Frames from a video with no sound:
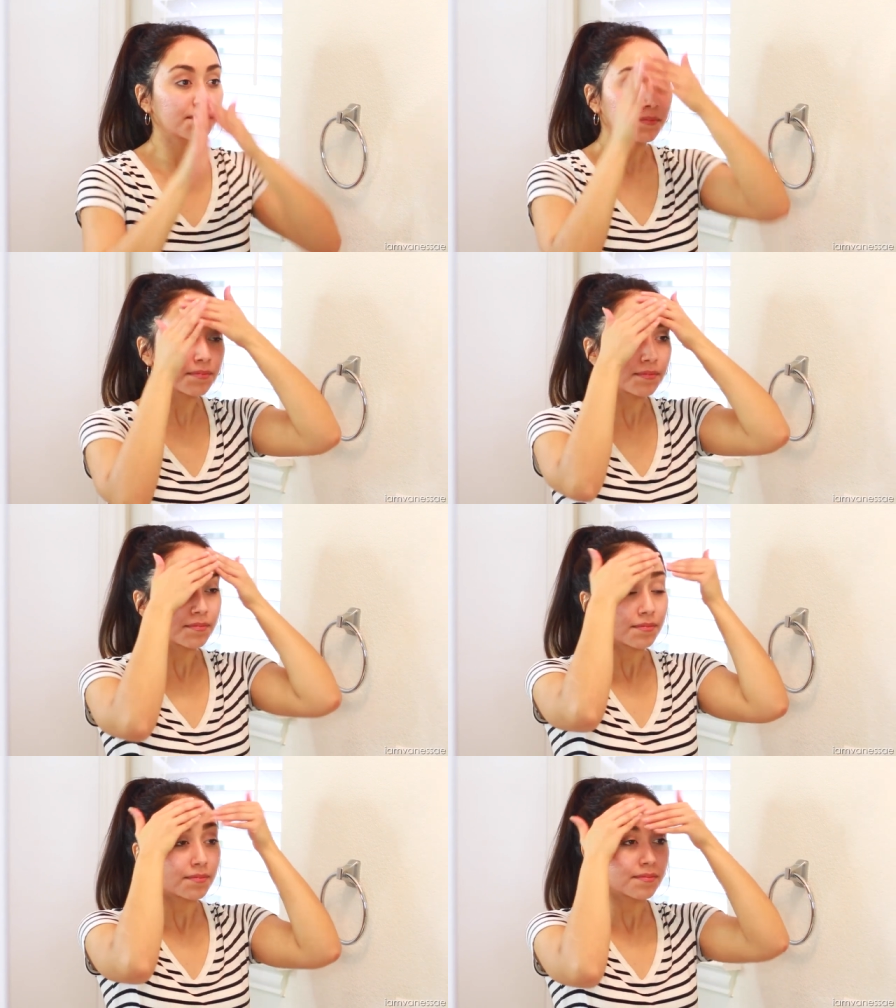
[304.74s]
be making
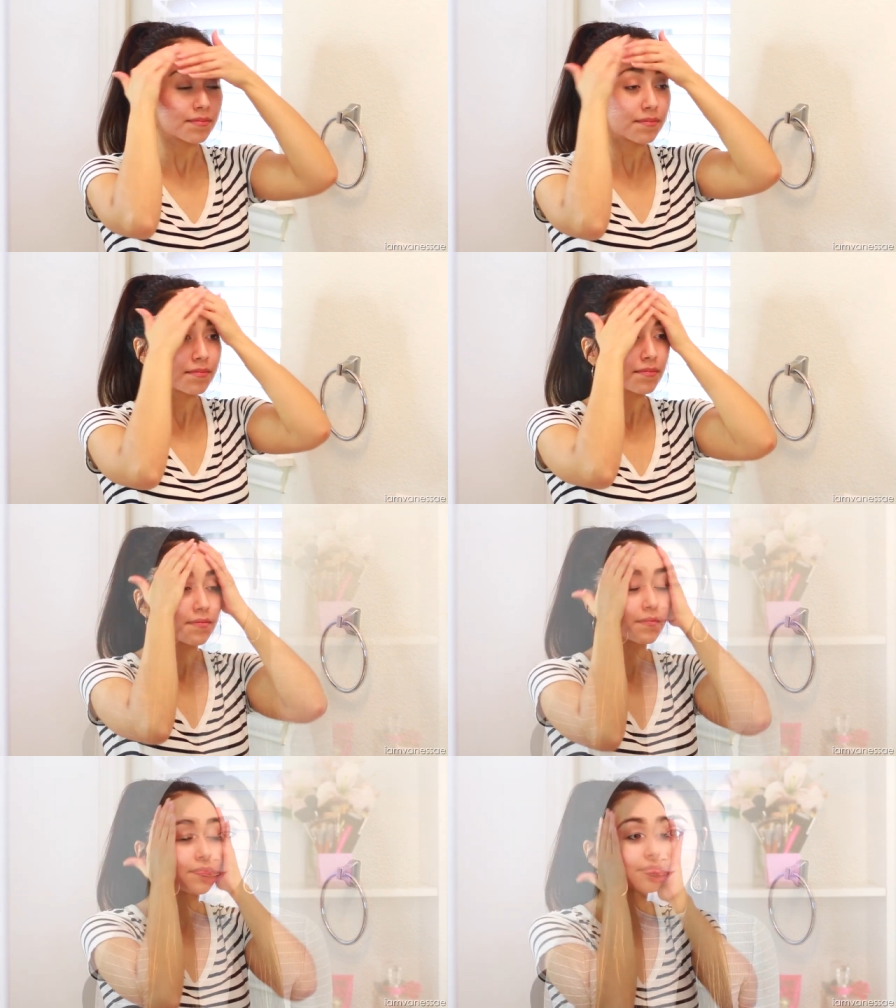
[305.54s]
things worse.
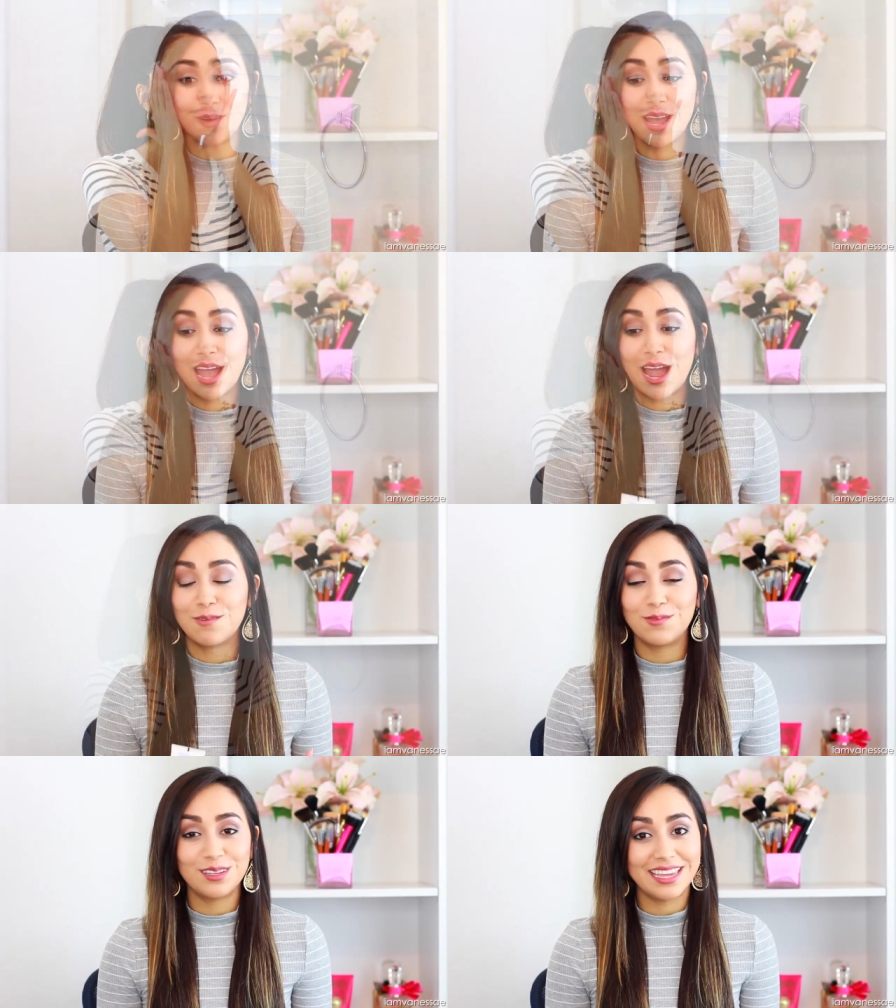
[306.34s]
So I
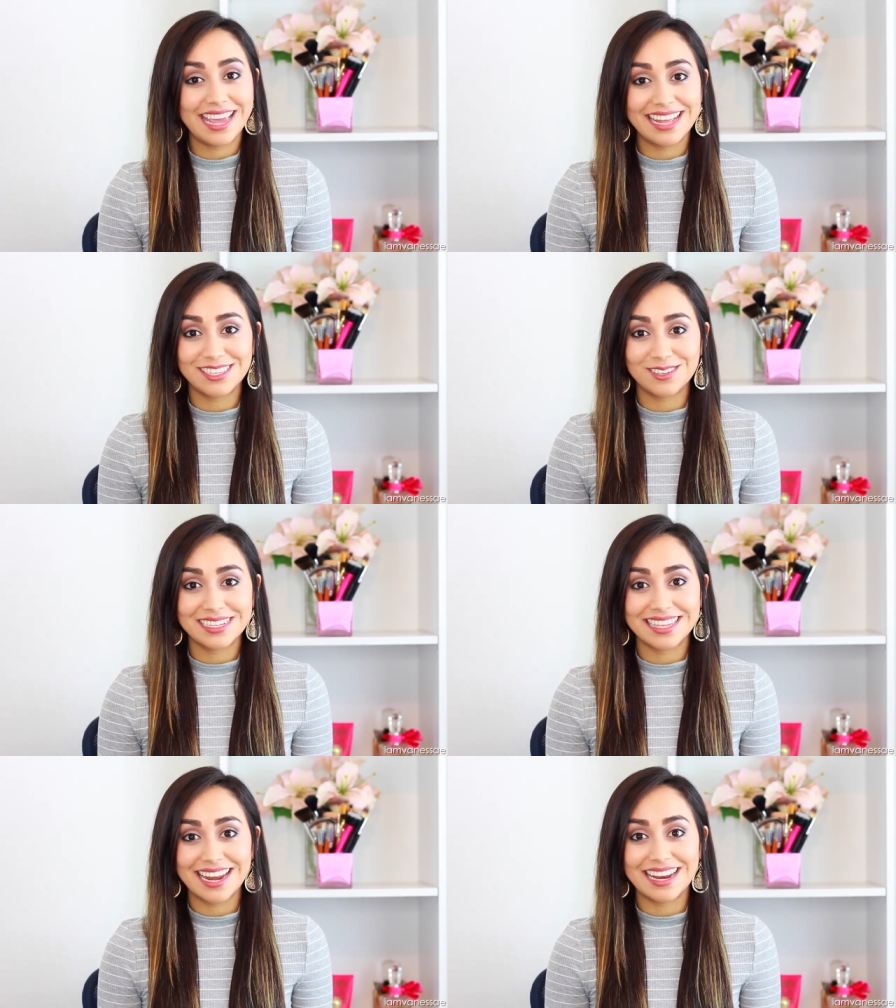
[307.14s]
really can't
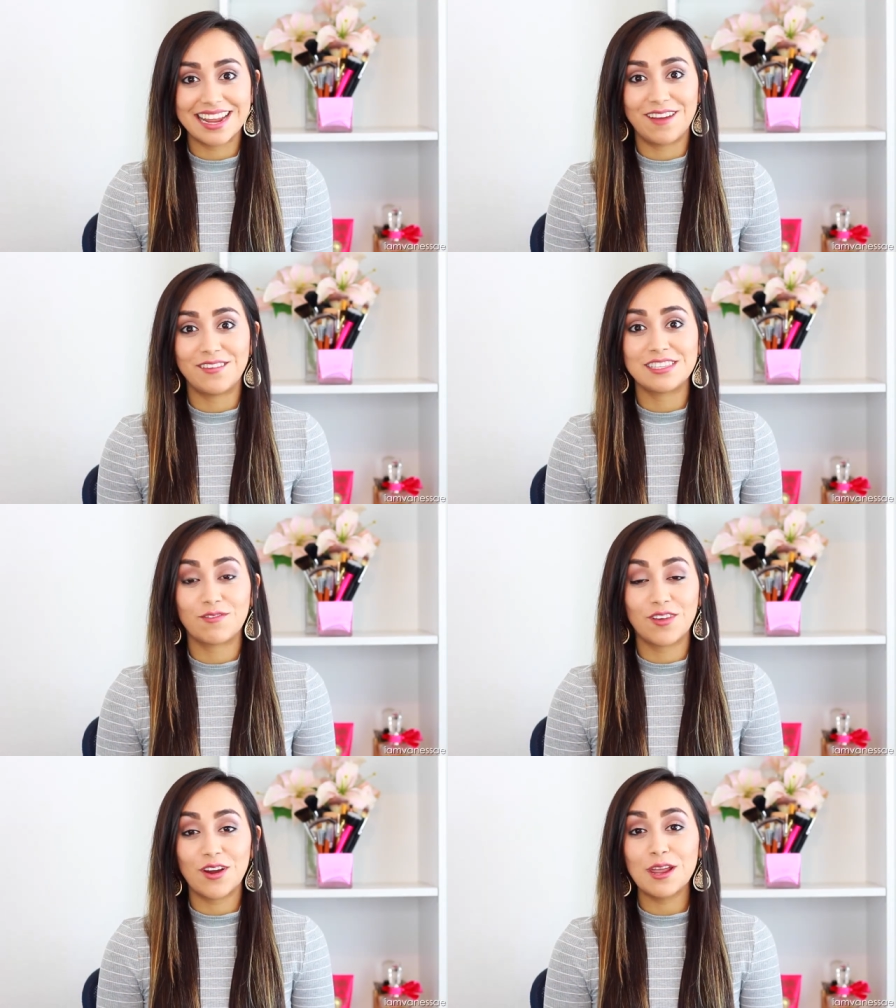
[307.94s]
stress that enough. It's
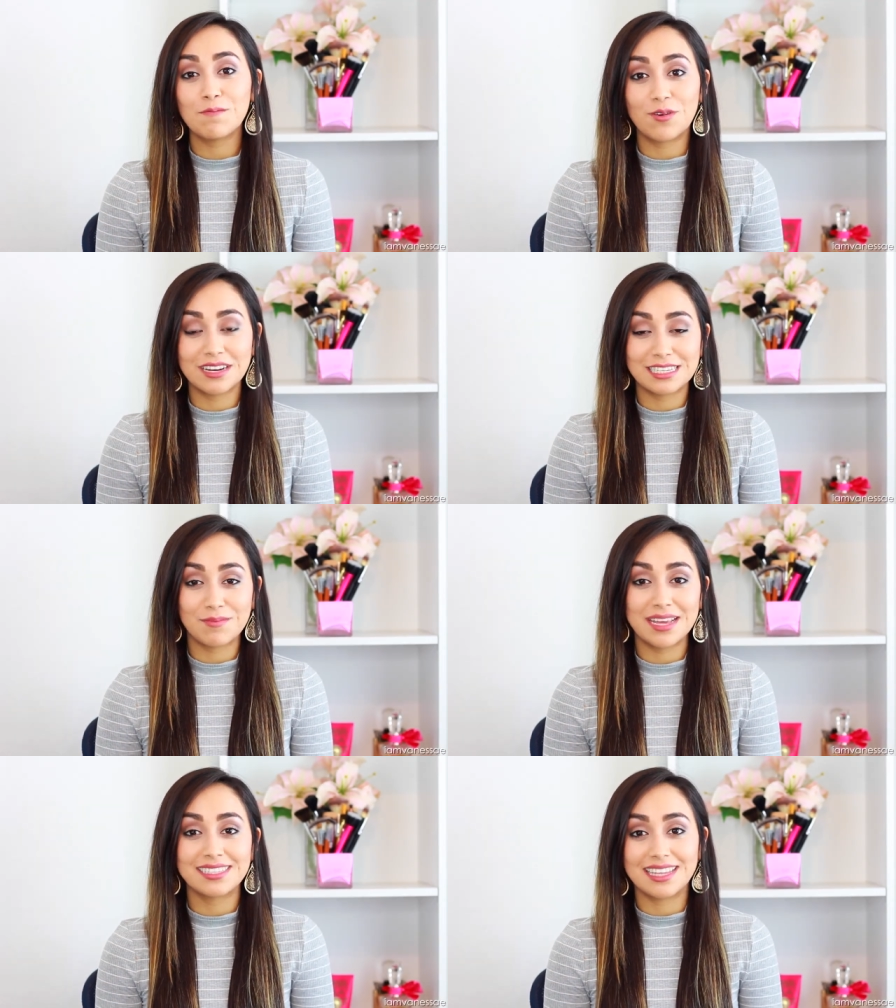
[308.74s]
very important to
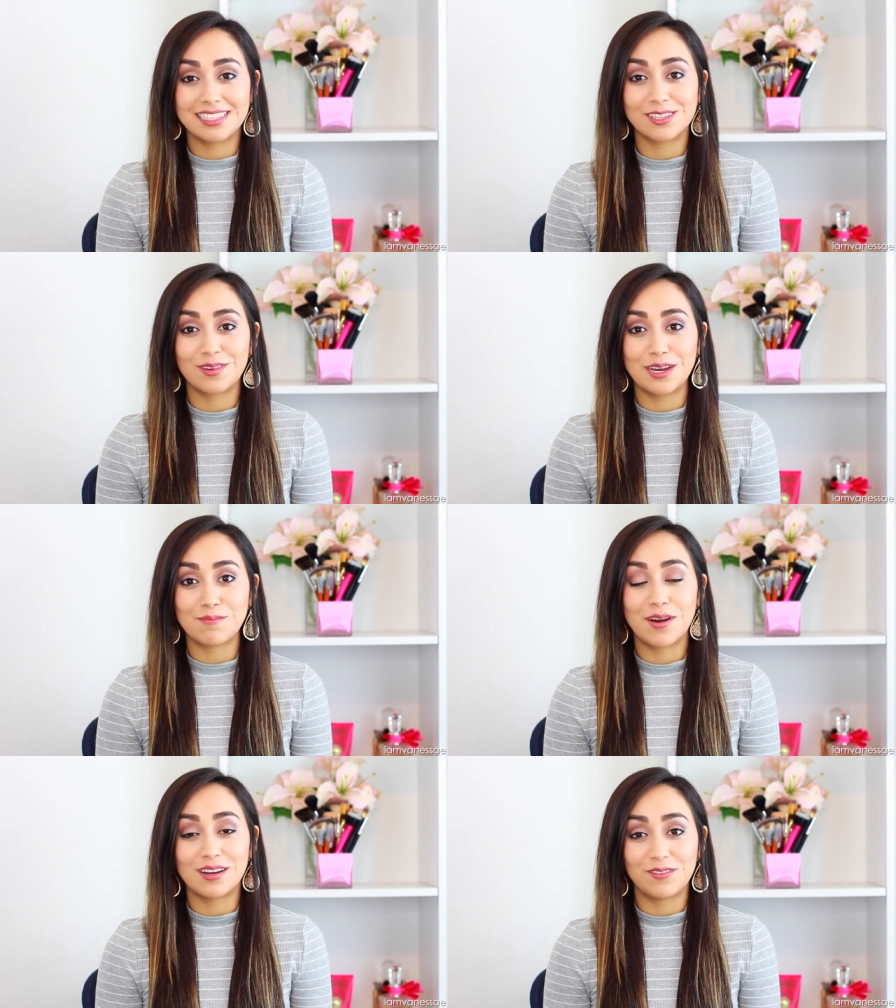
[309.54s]
make sunscreen a
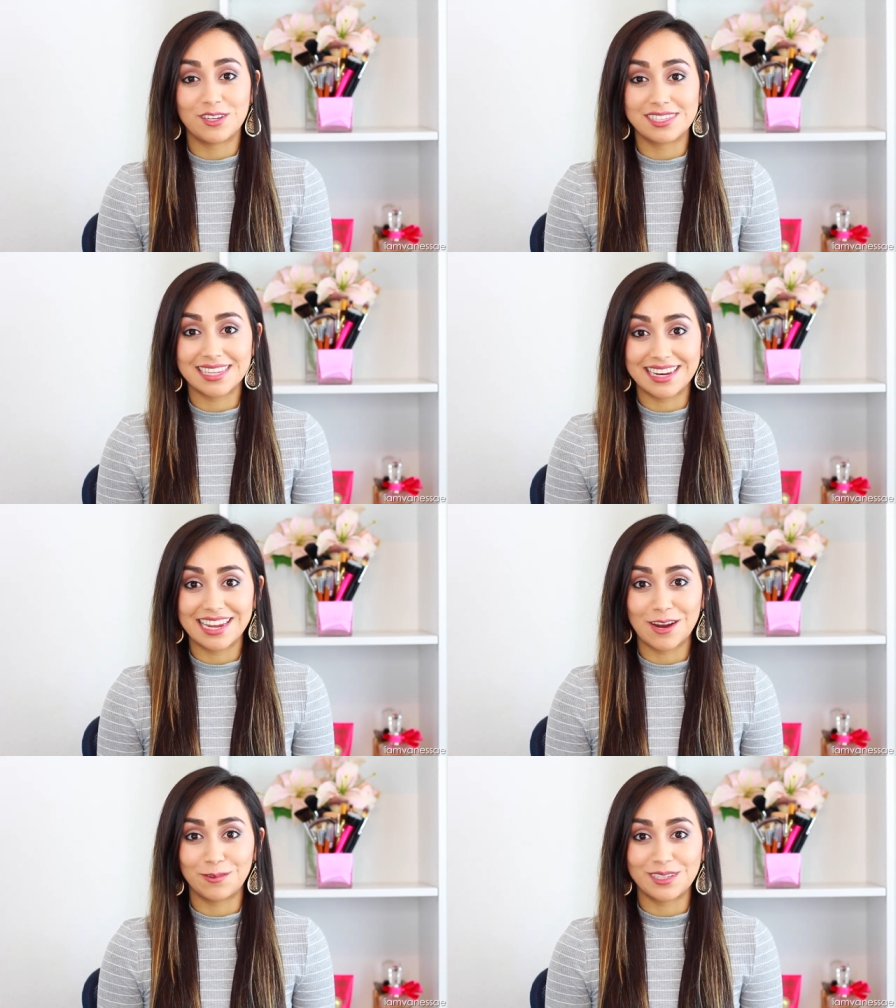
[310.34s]
part of your skincare